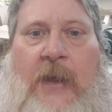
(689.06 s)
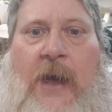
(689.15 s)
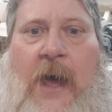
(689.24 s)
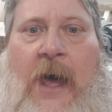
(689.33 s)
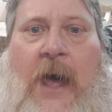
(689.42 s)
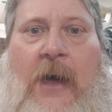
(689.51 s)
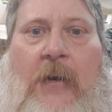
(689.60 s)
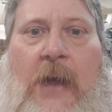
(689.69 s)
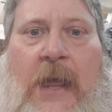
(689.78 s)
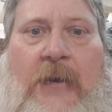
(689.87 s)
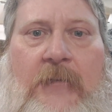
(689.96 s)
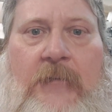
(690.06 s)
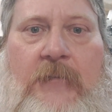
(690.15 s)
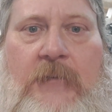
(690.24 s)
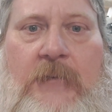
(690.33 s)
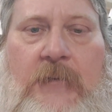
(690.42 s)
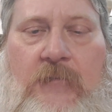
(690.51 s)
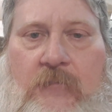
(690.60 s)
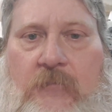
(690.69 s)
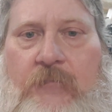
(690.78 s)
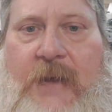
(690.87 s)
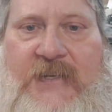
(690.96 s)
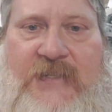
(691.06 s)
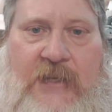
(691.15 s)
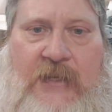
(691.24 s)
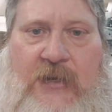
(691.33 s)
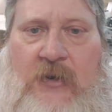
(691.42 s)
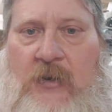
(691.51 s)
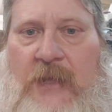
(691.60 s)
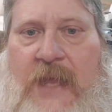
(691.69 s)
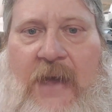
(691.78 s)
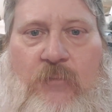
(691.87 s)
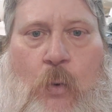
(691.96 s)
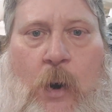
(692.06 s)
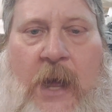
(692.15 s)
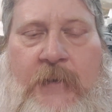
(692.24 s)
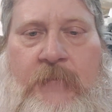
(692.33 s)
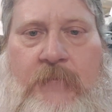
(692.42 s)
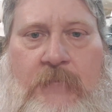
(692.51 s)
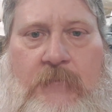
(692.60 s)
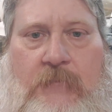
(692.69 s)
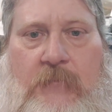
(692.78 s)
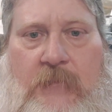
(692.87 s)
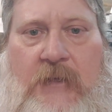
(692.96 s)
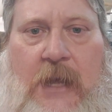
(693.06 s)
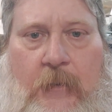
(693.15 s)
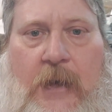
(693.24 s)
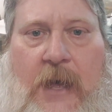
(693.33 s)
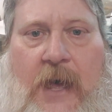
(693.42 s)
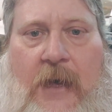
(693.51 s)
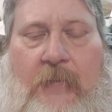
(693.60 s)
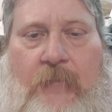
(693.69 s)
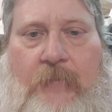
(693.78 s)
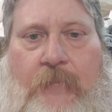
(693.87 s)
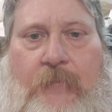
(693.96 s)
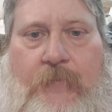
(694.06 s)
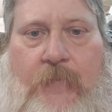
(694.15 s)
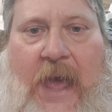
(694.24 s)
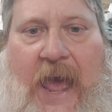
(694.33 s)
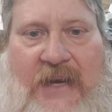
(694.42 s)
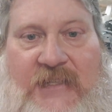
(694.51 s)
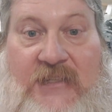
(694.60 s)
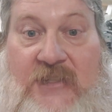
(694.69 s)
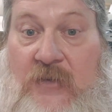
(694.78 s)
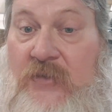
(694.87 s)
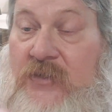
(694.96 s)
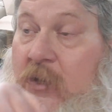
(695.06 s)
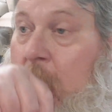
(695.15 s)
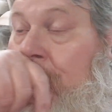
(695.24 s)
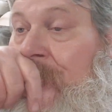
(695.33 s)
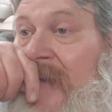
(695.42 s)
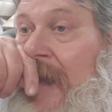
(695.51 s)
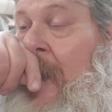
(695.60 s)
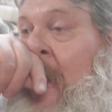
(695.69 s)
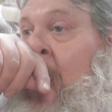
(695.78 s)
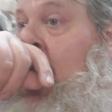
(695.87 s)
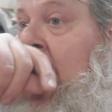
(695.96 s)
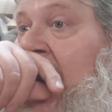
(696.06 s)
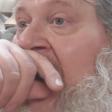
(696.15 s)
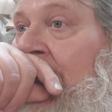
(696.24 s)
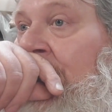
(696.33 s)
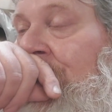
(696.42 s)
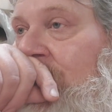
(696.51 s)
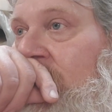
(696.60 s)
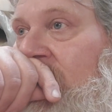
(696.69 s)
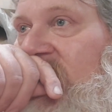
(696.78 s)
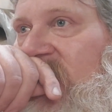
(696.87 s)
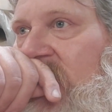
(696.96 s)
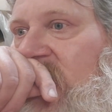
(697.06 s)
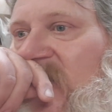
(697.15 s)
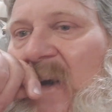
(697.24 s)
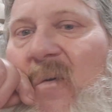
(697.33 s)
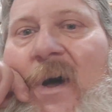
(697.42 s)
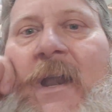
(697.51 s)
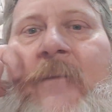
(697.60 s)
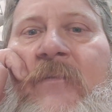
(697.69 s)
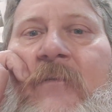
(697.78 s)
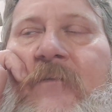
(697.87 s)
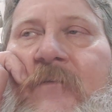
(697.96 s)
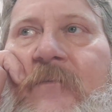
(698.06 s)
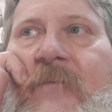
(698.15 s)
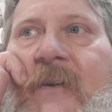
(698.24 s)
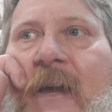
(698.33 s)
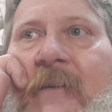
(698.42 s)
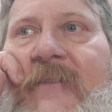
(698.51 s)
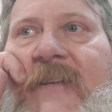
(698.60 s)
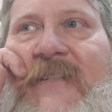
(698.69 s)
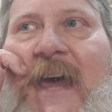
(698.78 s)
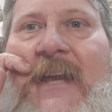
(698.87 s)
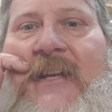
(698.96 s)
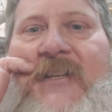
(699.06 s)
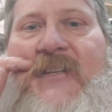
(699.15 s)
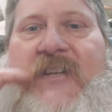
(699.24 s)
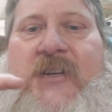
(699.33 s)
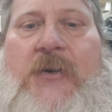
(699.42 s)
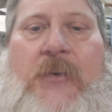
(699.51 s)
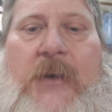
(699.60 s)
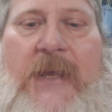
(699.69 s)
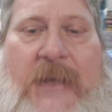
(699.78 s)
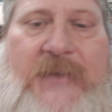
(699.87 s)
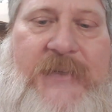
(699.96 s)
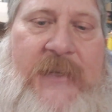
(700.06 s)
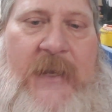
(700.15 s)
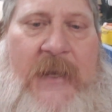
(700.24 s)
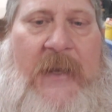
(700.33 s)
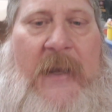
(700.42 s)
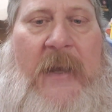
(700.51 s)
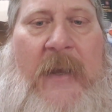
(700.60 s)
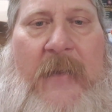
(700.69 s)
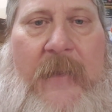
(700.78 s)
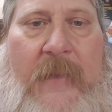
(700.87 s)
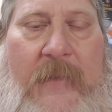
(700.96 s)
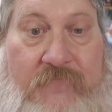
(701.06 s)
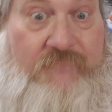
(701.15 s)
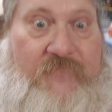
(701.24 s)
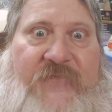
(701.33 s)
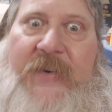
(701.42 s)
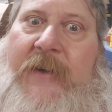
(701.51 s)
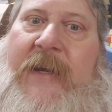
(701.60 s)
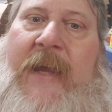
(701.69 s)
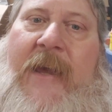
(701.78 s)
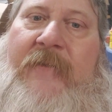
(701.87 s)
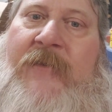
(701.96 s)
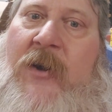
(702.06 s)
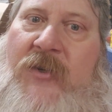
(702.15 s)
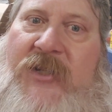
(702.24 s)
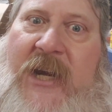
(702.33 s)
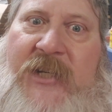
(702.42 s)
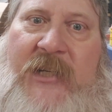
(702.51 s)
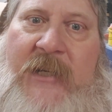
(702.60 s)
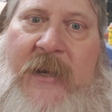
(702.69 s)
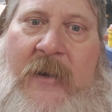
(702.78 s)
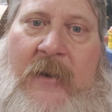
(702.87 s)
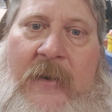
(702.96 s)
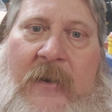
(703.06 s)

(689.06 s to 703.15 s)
And basically, you can only have one uh, access to. So, um, what I'm decided to do is, forgive, no judging here,